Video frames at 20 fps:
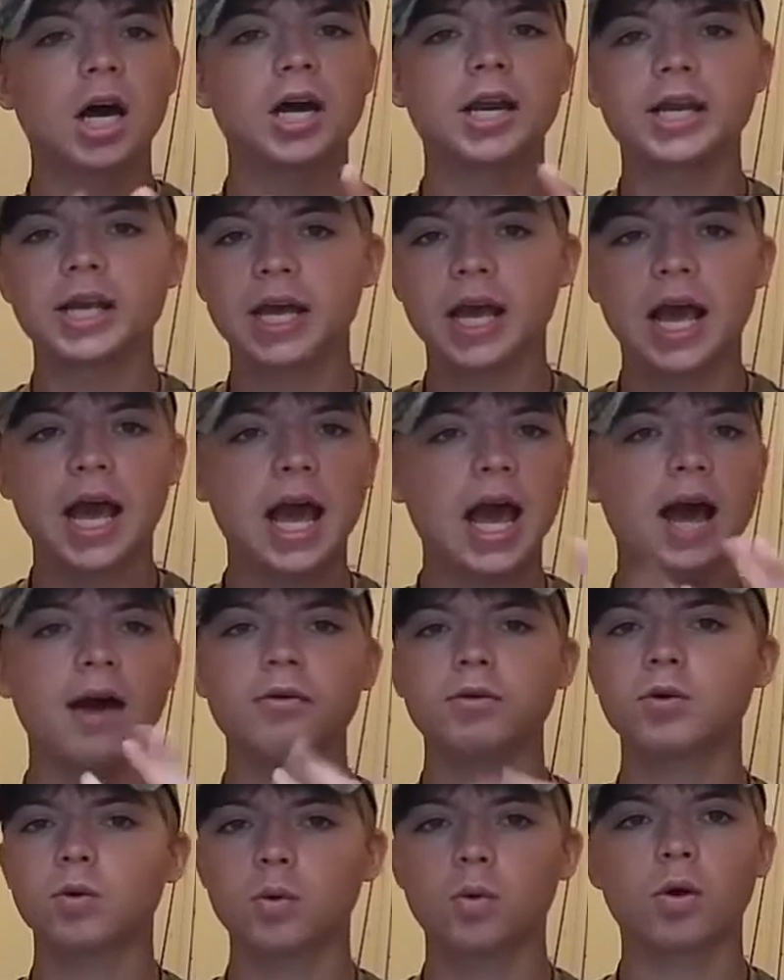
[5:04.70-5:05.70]
hunting,
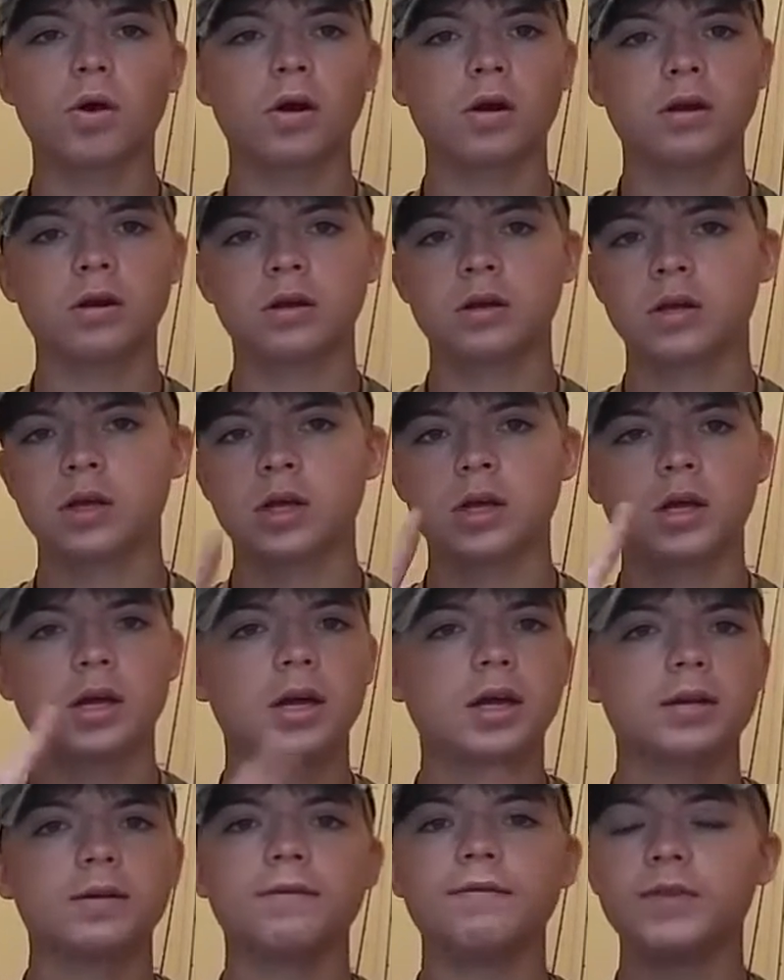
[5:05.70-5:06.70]
outdoor,
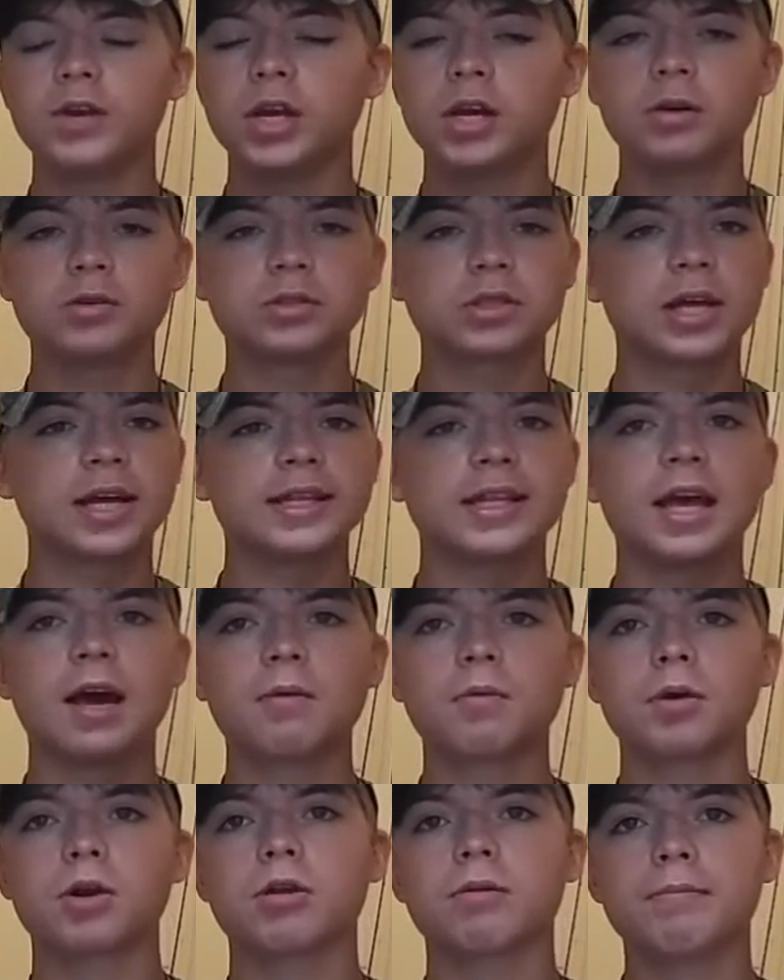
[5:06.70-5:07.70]
videos like
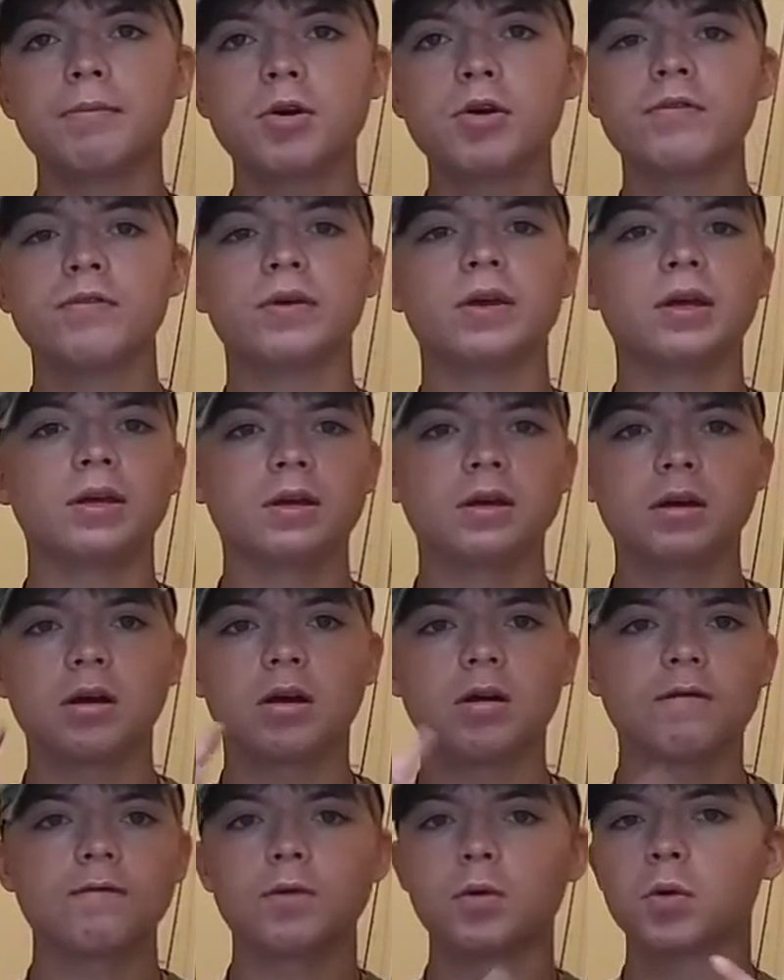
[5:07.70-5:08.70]
that where you're moving,
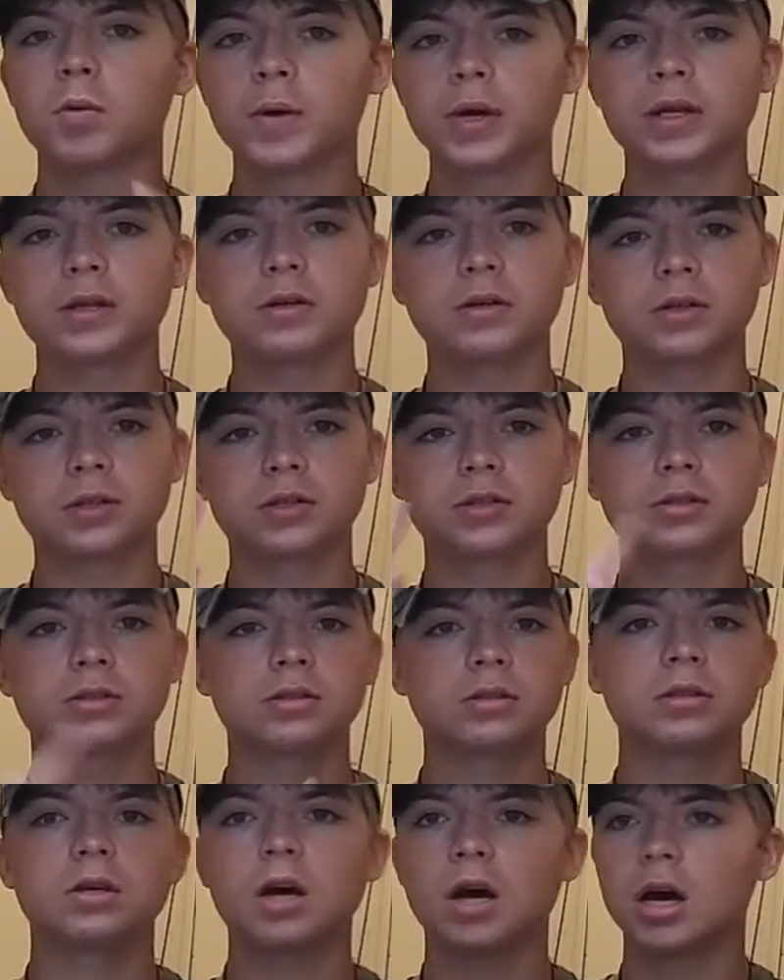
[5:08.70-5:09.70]
four-wheelers,
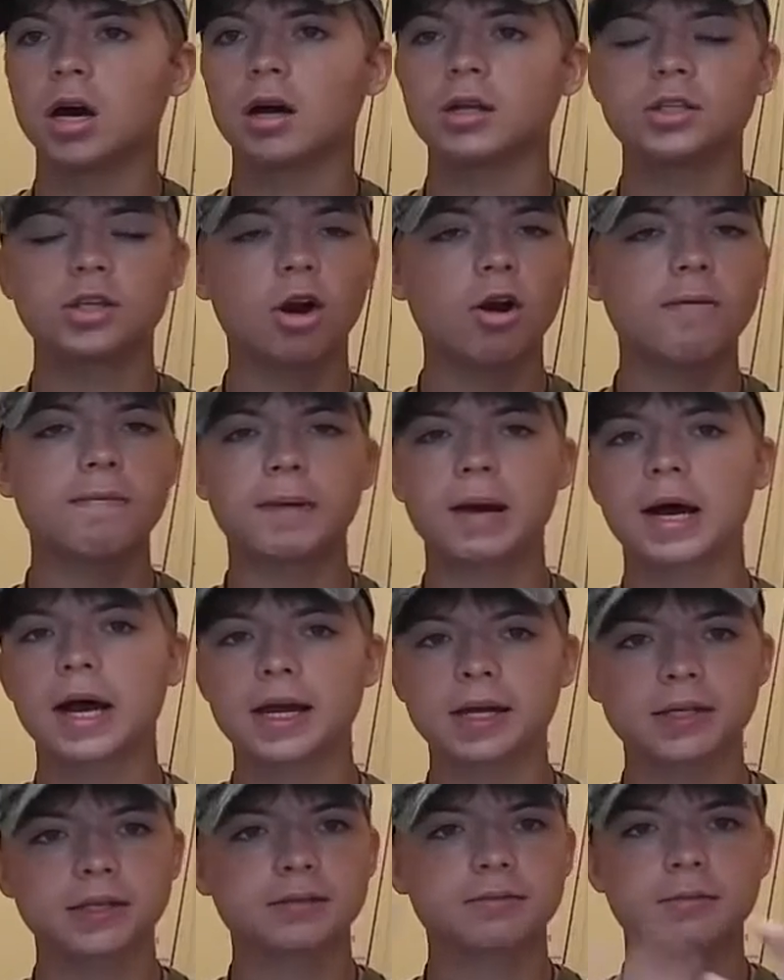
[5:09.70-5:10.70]
dirt
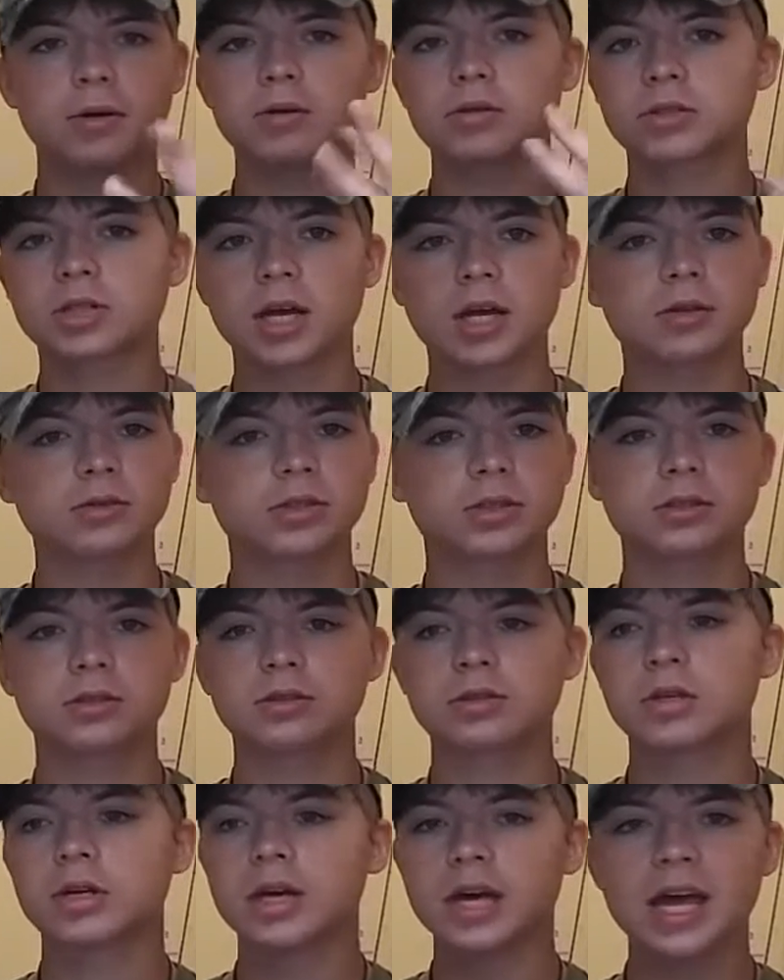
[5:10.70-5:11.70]
bikes, motorcycles,
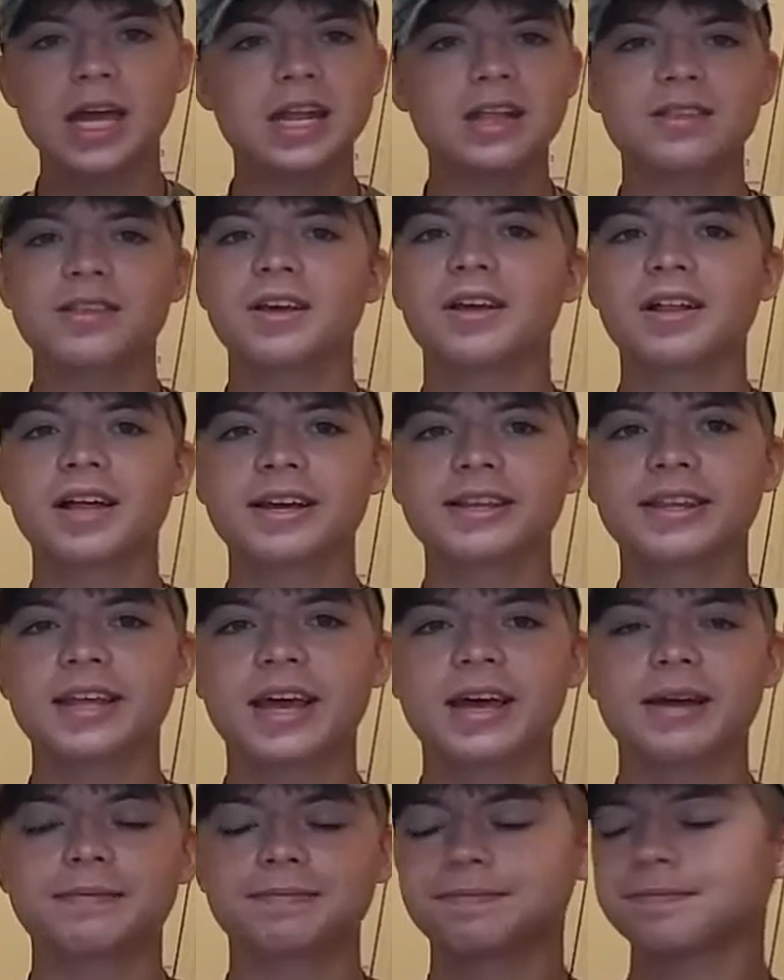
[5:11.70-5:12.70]
anything like
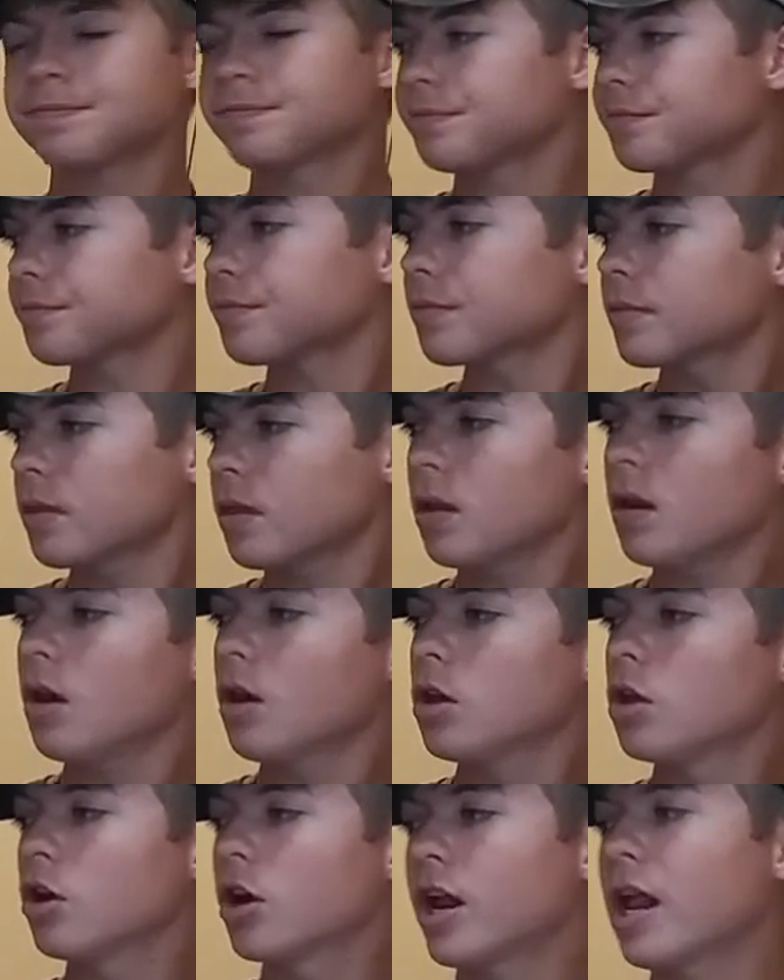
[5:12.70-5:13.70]
that.
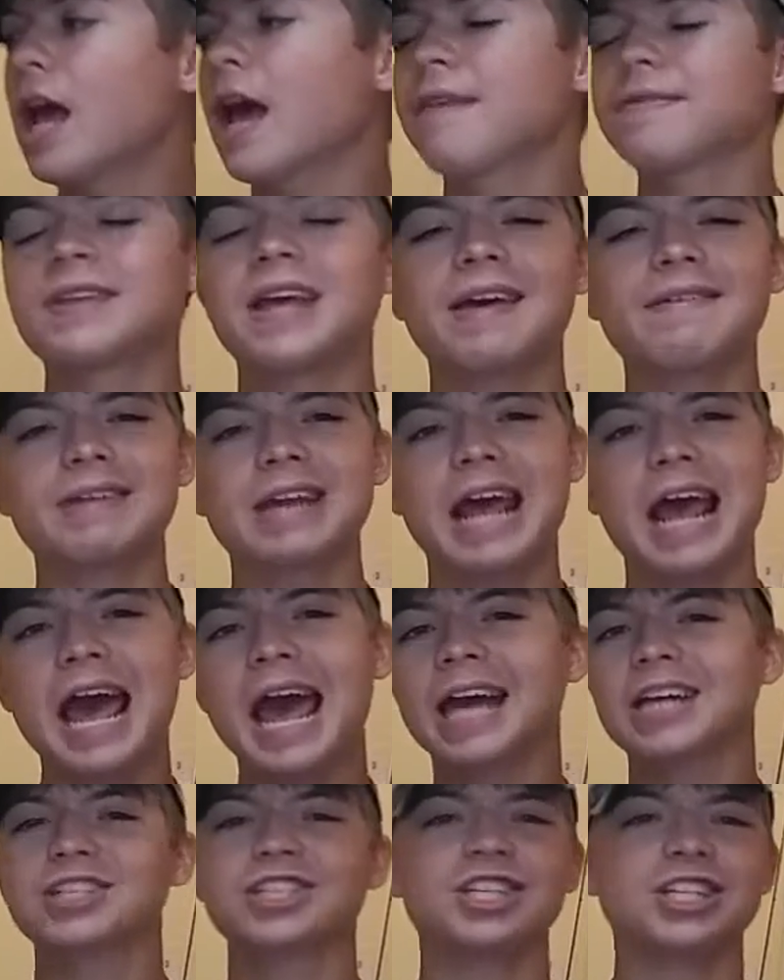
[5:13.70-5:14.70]
You're going to have an
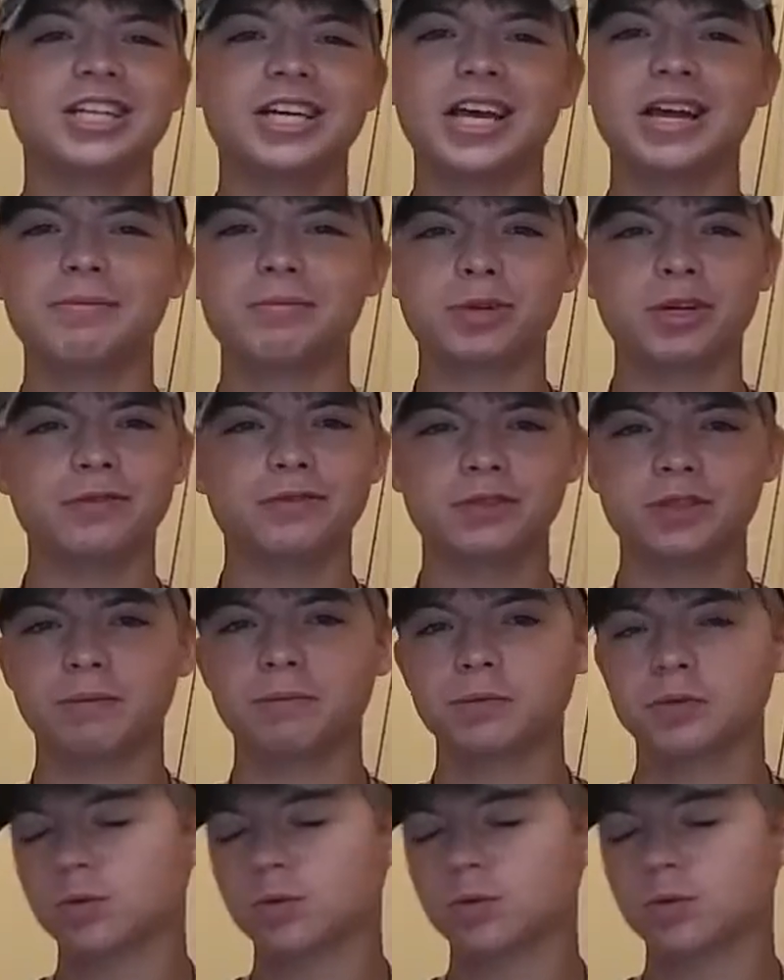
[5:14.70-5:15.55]
action camera of some